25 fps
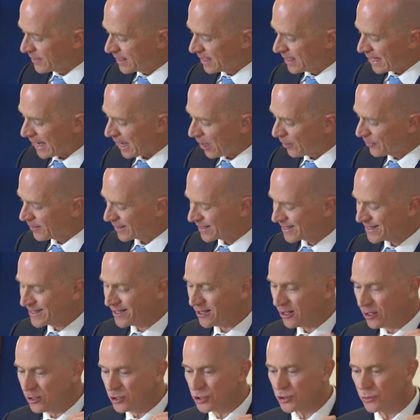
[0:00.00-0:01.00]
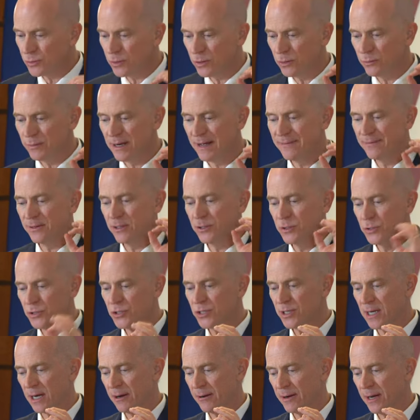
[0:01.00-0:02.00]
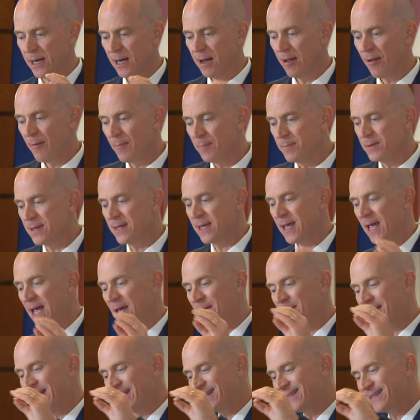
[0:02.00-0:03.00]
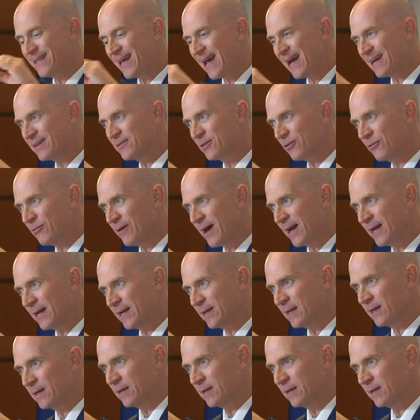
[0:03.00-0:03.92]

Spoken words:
how the cultural revolutionary became a technocratic